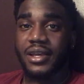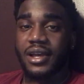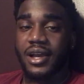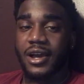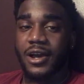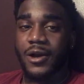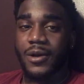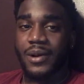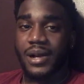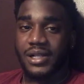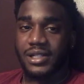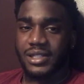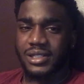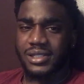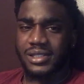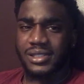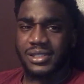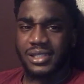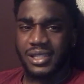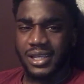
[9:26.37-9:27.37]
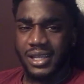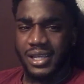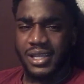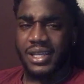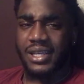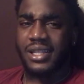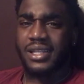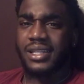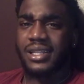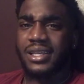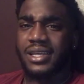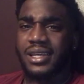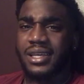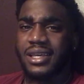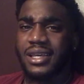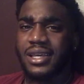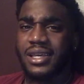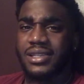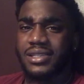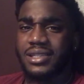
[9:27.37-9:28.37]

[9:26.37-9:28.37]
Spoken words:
I just seen his